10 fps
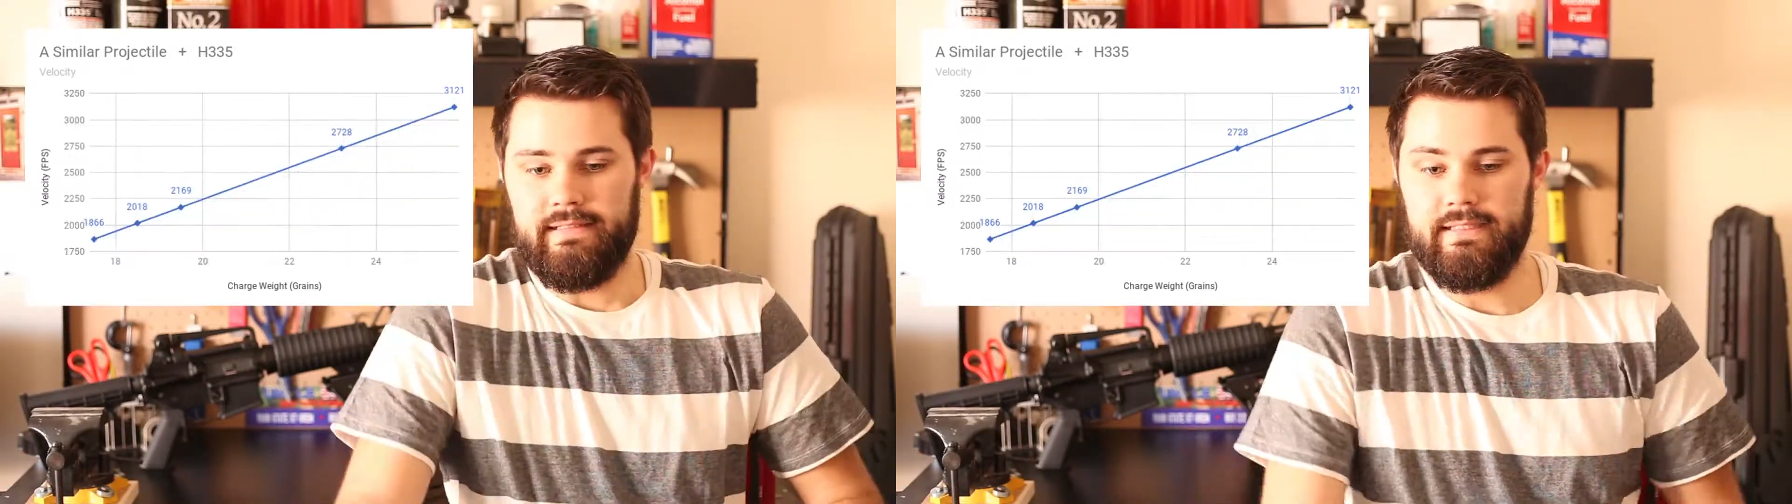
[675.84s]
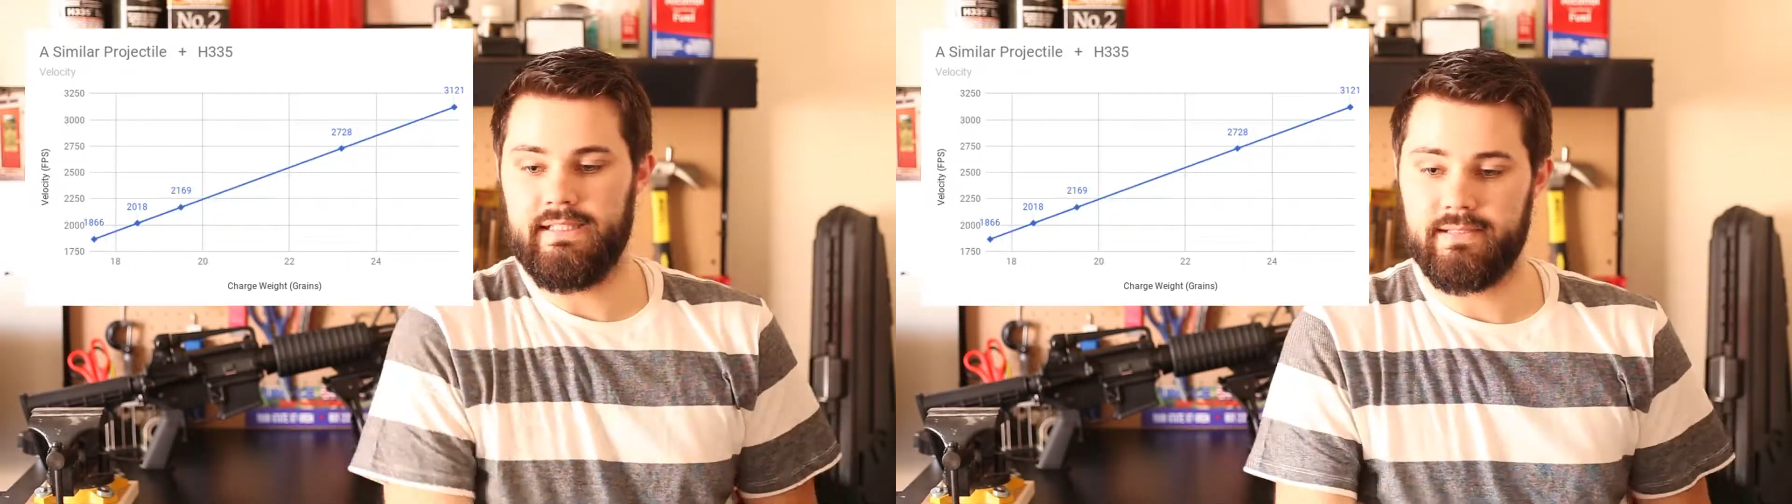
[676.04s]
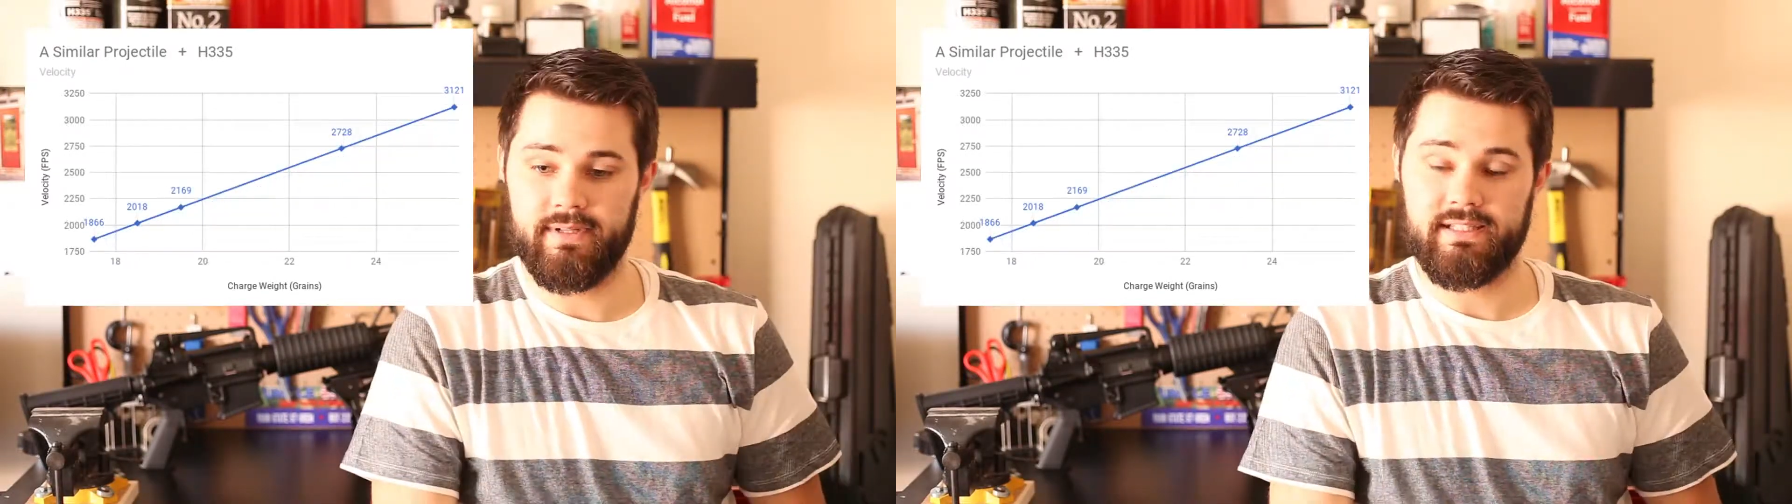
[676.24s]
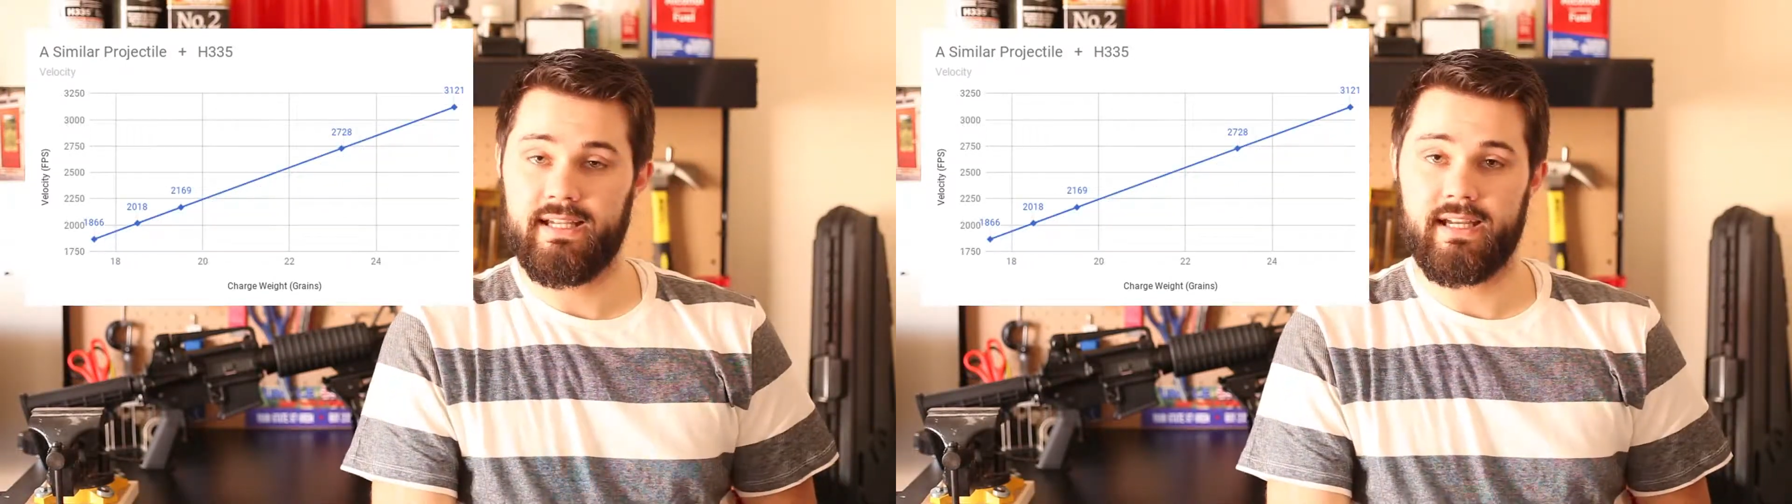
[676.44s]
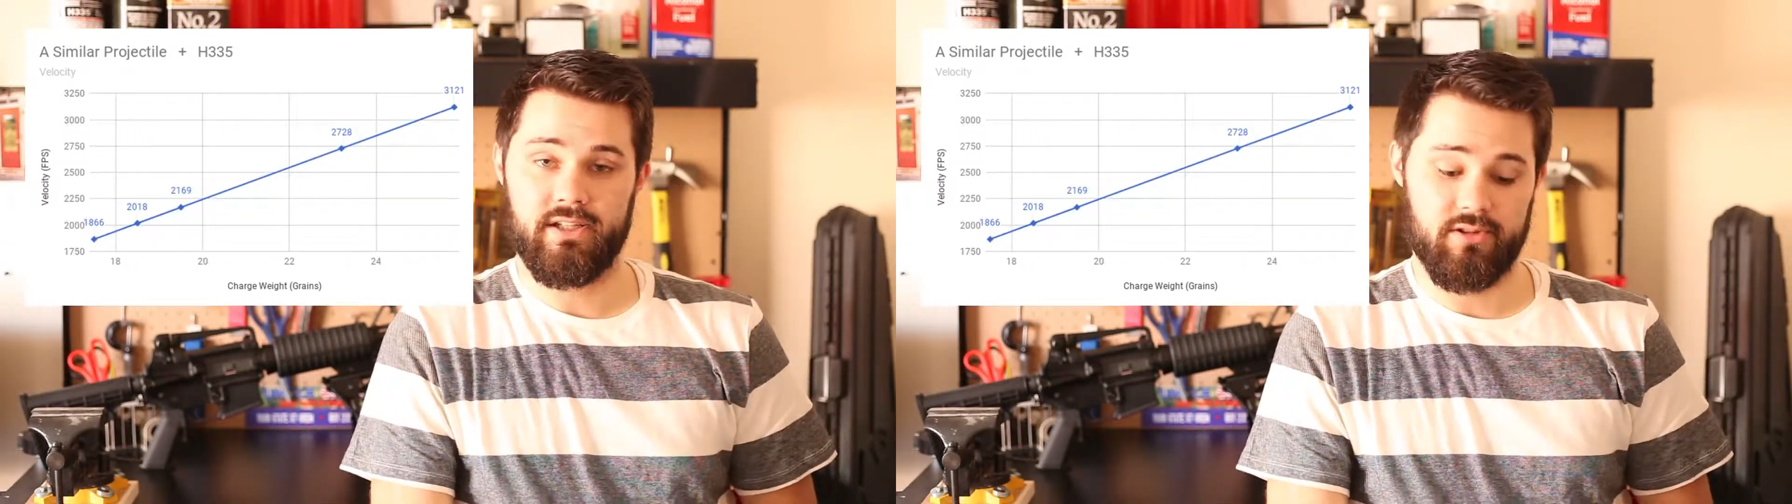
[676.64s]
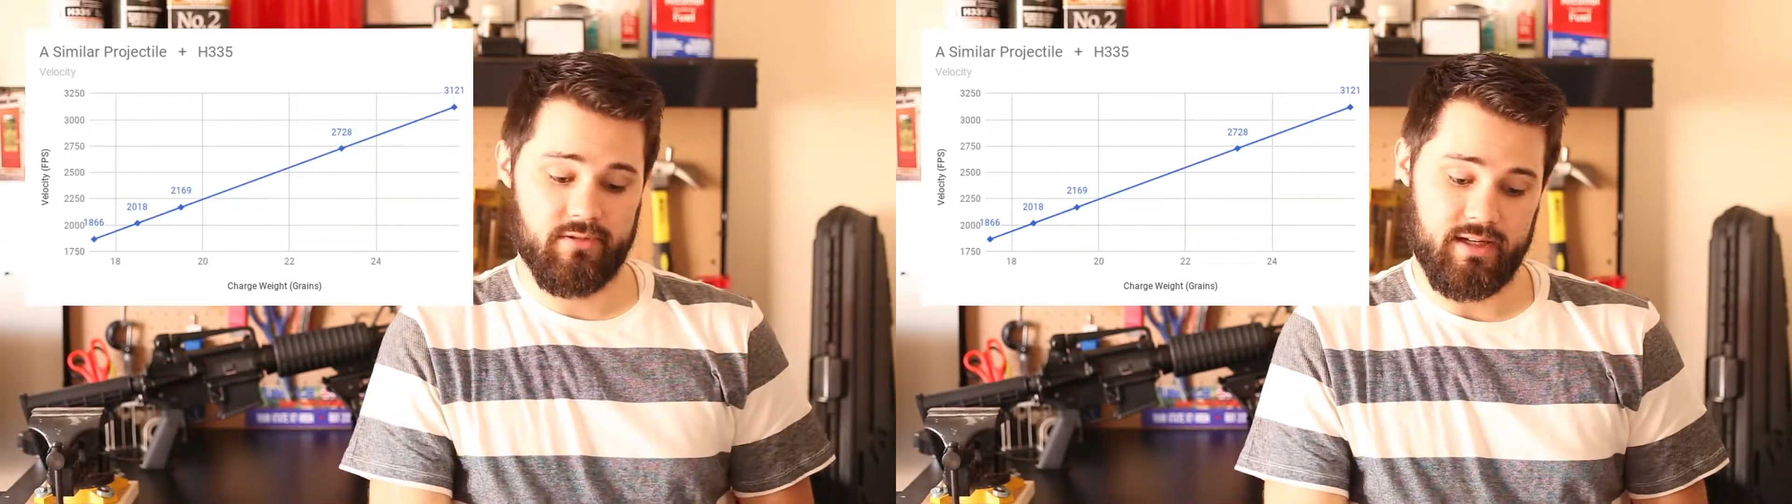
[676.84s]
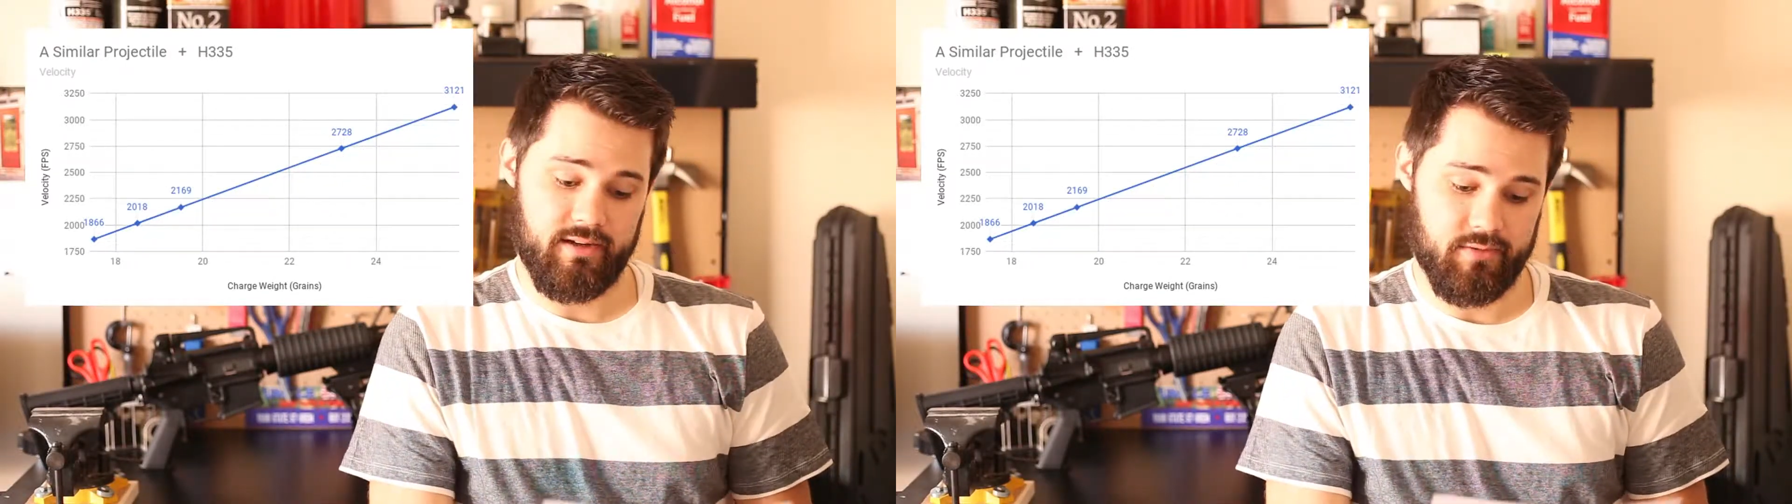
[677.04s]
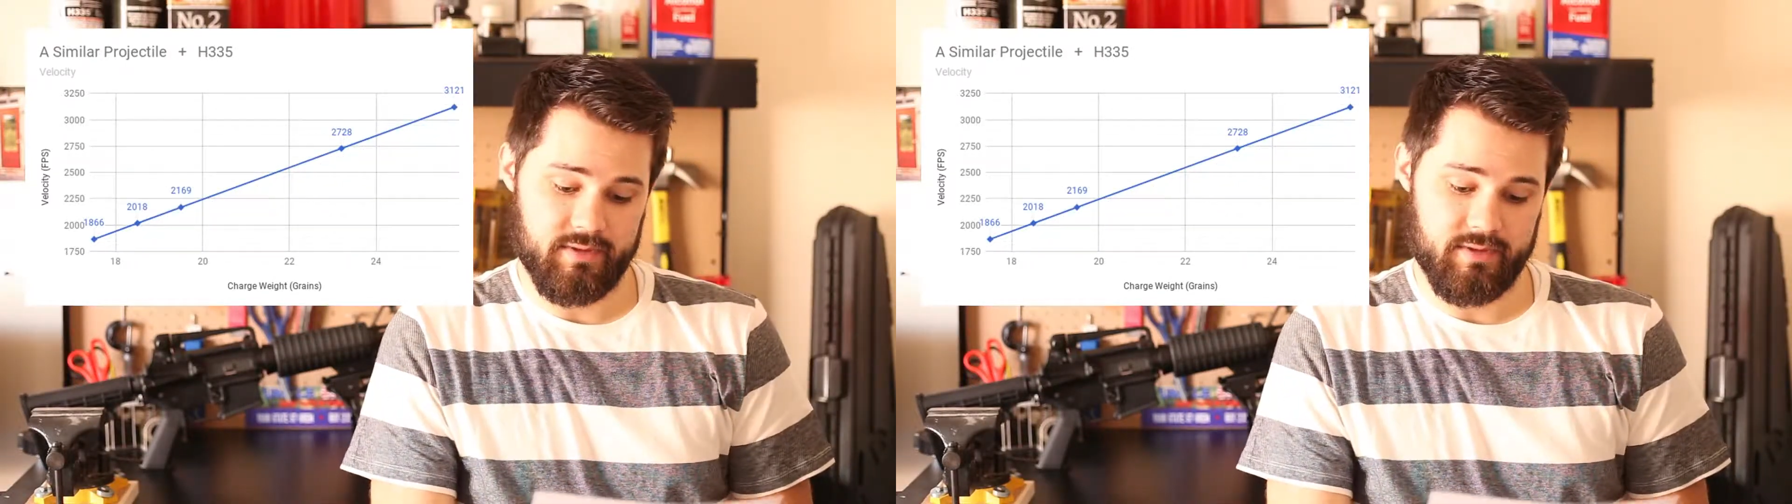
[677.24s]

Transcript: it's the best I can do, and I hope